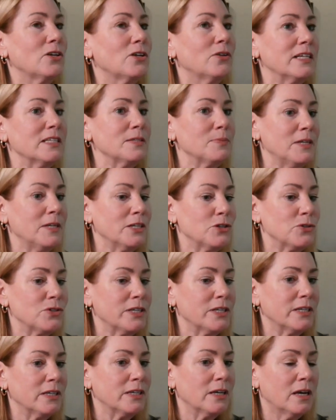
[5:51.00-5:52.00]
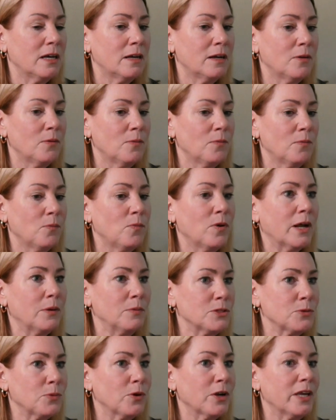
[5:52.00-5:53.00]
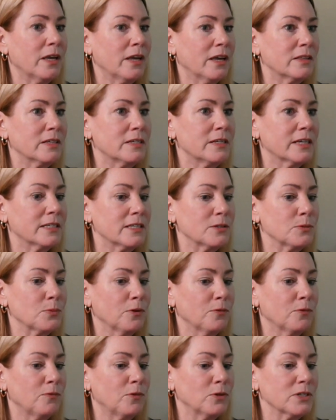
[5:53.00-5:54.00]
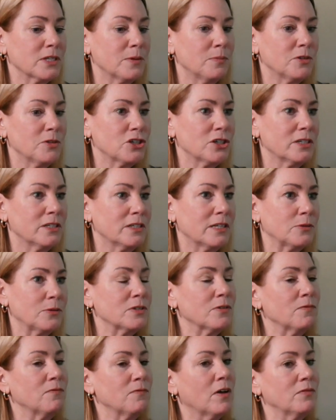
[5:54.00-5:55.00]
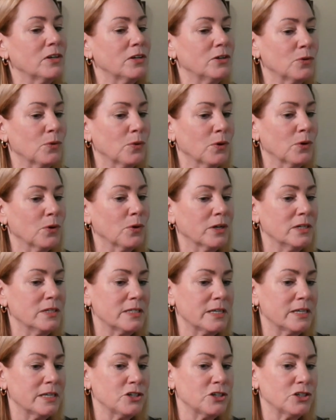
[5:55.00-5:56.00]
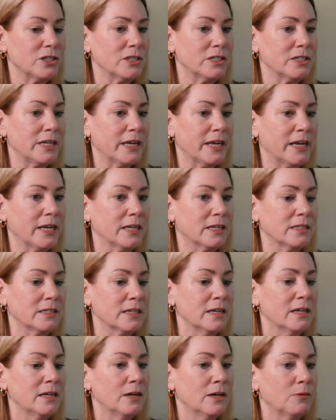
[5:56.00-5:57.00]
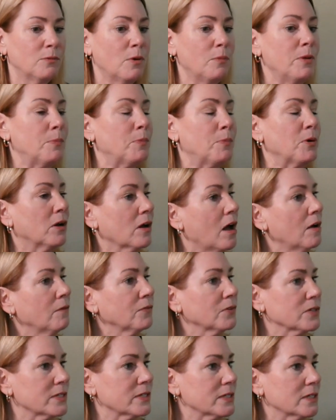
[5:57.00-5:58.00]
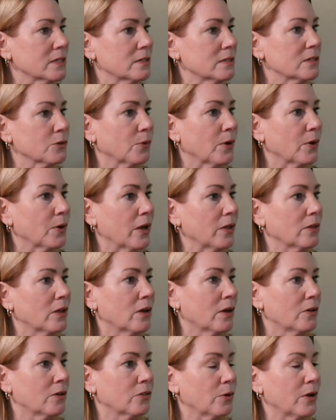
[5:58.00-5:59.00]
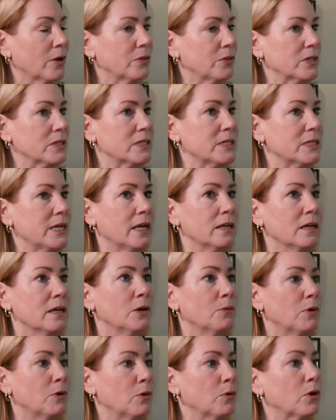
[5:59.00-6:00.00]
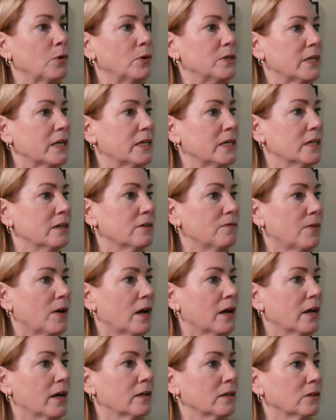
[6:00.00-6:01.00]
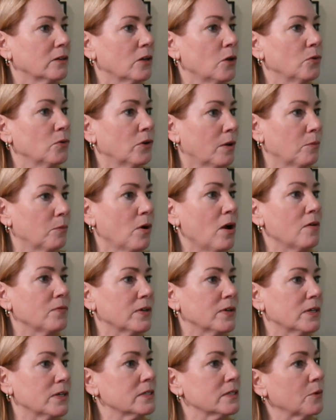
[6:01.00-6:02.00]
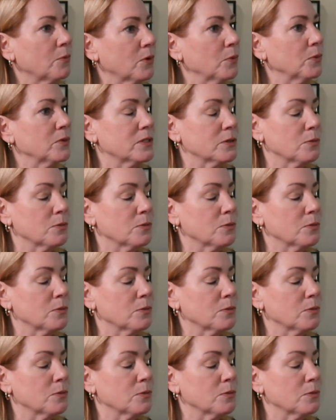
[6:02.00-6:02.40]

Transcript: So that's been interesting. When I was working at the Texas Workforce Commission, I was involved in an organization, and when we put on conferences throughout the state, we would always identify local nonprofits that we would